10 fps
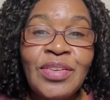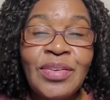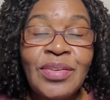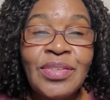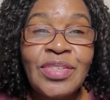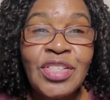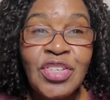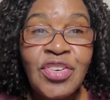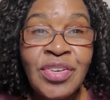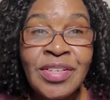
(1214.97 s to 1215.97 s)

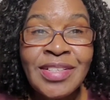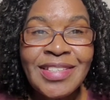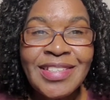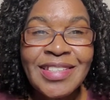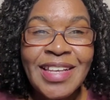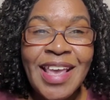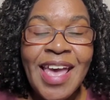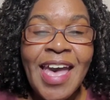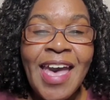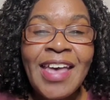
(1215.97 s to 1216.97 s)
Sojourners,
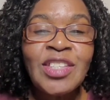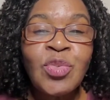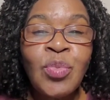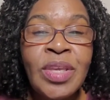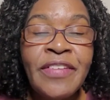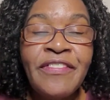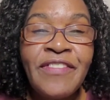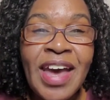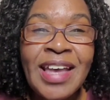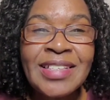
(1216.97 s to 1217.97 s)
as we
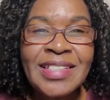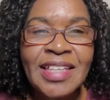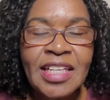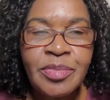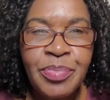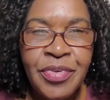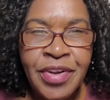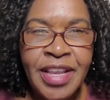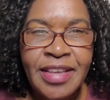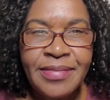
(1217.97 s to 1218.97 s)
fast and
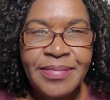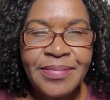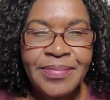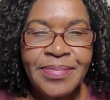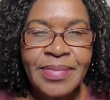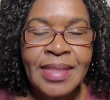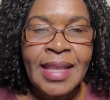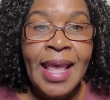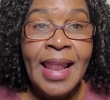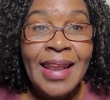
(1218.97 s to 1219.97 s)
pray,
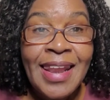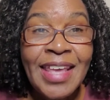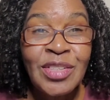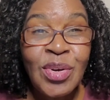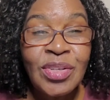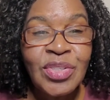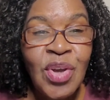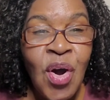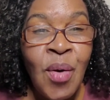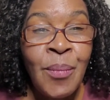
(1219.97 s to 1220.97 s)
let us
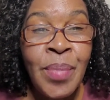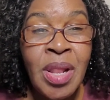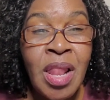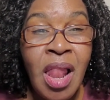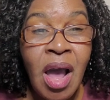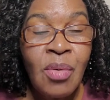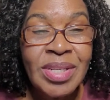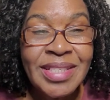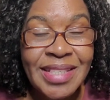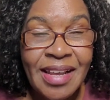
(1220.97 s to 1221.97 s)
humble
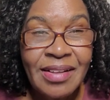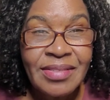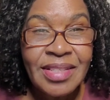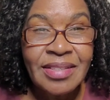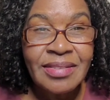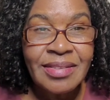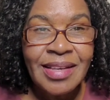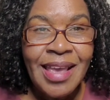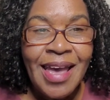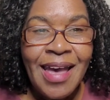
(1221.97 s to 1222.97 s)
ourselves,
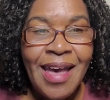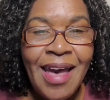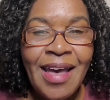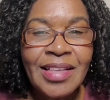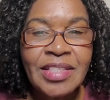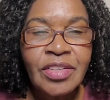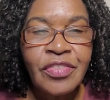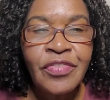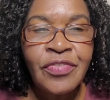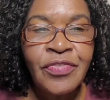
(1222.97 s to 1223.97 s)
ask
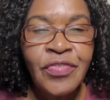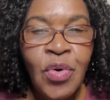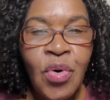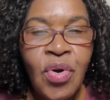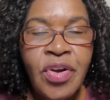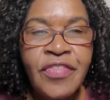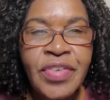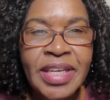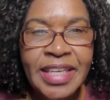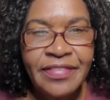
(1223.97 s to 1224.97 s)
for
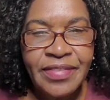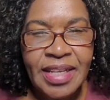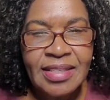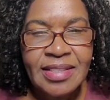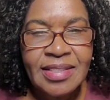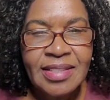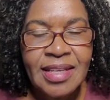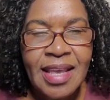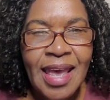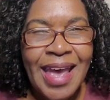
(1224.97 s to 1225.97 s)
forgiveness,
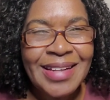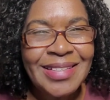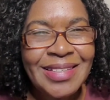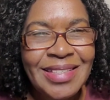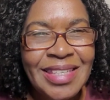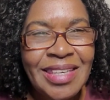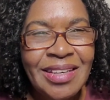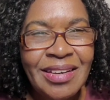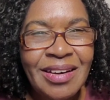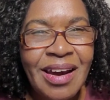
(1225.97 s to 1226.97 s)
and
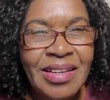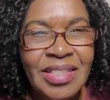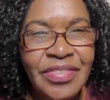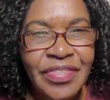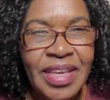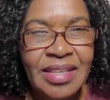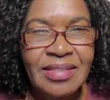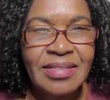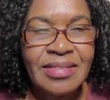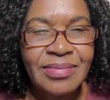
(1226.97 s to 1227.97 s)
seek God's face.